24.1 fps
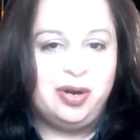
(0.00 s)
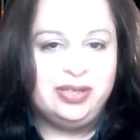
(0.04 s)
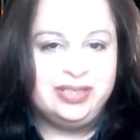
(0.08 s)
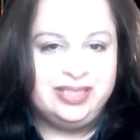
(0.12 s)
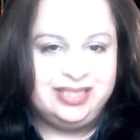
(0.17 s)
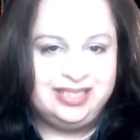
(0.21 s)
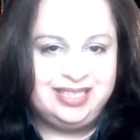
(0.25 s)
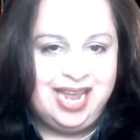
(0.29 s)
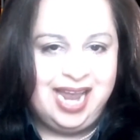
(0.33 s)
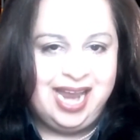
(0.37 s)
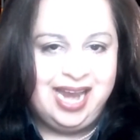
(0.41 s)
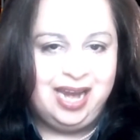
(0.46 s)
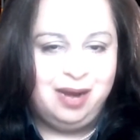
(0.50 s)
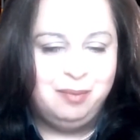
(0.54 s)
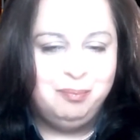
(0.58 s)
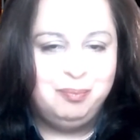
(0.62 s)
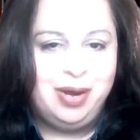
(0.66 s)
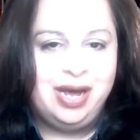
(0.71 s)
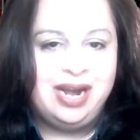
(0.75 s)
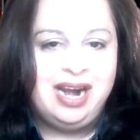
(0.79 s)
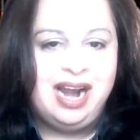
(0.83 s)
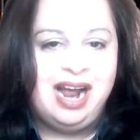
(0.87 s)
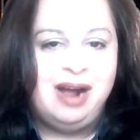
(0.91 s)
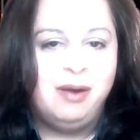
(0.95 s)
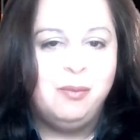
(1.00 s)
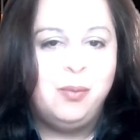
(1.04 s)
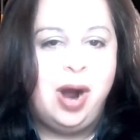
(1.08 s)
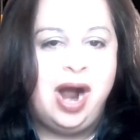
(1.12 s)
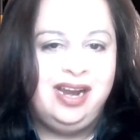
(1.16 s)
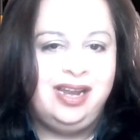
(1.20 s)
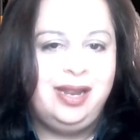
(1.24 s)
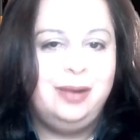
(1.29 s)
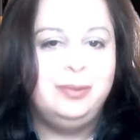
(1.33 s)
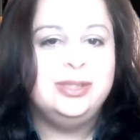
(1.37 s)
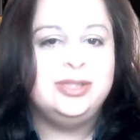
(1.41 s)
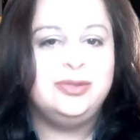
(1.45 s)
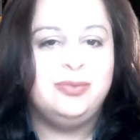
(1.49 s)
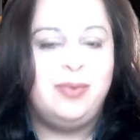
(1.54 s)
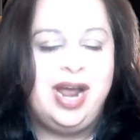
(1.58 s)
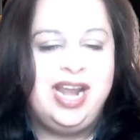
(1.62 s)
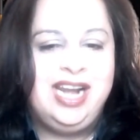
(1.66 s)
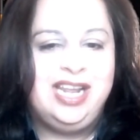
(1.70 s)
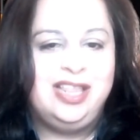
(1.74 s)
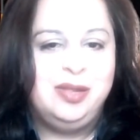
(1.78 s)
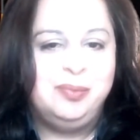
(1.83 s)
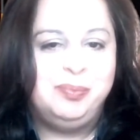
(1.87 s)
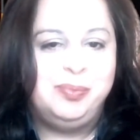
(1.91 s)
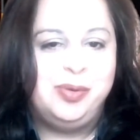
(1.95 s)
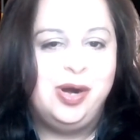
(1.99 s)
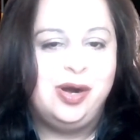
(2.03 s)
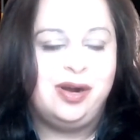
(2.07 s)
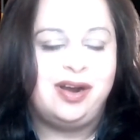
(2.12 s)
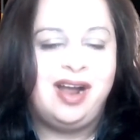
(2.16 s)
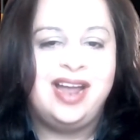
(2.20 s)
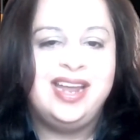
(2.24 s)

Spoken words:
per se, but while I was writing the book,